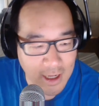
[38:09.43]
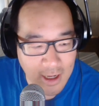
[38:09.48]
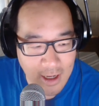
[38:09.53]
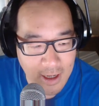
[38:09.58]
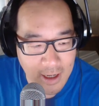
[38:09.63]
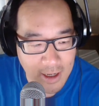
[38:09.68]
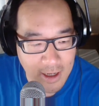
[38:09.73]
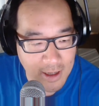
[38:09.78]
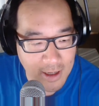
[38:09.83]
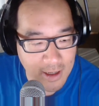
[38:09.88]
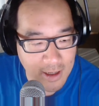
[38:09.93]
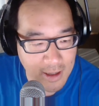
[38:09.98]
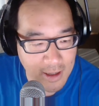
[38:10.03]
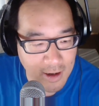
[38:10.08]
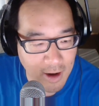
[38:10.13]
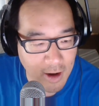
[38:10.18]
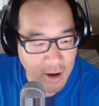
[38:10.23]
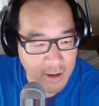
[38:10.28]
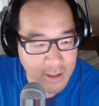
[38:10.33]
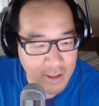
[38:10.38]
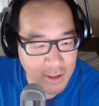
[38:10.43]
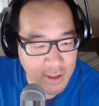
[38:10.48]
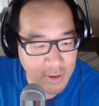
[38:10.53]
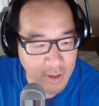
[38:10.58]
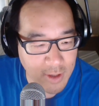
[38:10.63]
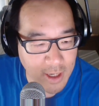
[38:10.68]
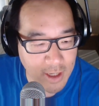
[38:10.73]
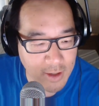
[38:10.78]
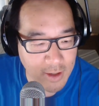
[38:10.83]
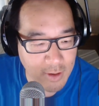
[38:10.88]
Uh,
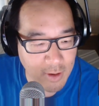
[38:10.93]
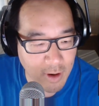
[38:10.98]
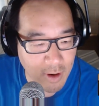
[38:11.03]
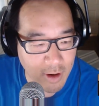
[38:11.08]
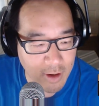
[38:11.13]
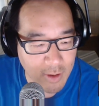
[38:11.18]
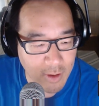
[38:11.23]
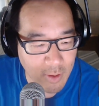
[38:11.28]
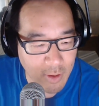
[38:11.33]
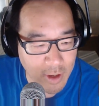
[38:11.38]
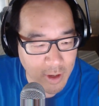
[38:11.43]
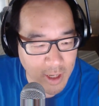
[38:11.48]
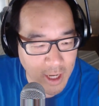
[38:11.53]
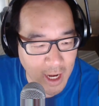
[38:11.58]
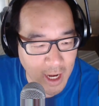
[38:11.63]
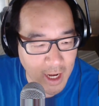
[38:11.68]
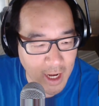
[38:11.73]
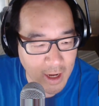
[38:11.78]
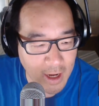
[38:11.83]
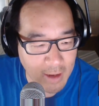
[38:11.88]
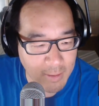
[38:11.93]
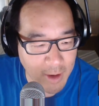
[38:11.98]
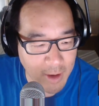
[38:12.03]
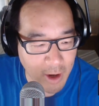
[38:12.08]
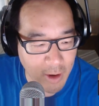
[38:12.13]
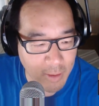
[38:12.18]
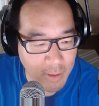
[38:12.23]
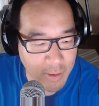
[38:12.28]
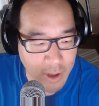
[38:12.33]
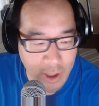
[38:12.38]
Hearthstone eat no hardcore game.
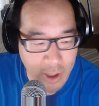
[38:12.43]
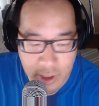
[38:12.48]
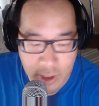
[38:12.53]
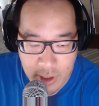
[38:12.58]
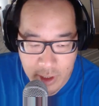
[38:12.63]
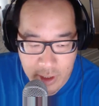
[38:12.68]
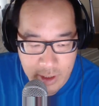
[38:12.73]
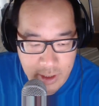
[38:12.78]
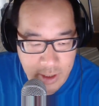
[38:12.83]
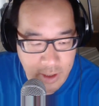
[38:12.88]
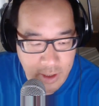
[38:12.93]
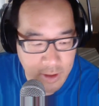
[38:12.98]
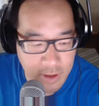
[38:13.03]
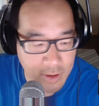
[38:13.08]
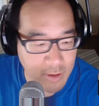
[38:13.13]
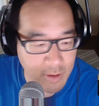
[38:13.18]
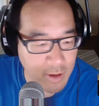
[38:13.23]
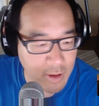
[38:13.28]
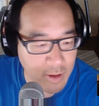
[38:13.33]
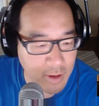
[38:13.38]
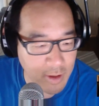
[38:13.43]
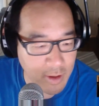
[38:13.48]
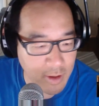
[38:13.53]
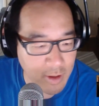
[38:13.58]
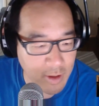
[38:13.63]
Air burgers. The no the